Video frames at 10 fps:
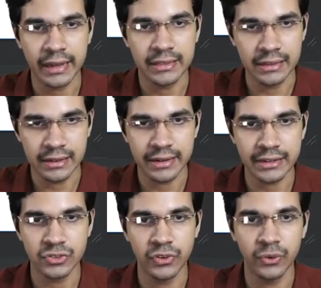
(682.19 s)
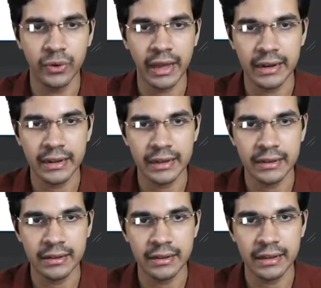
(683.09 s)
a third text view, and
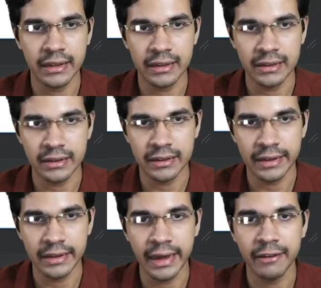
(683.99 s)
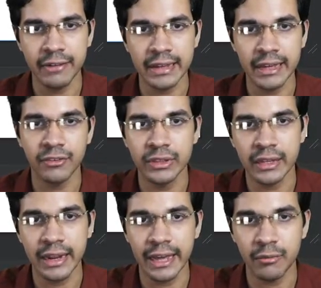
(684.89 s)
here I will give the
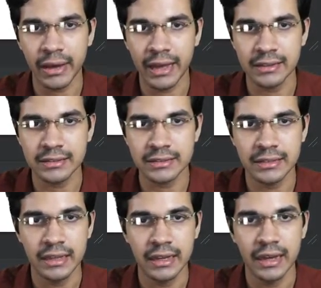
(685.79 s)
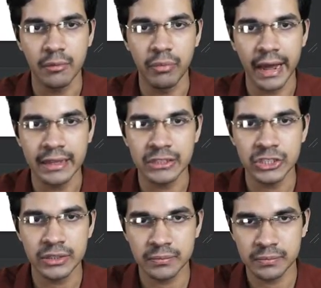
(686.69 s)
name as branch.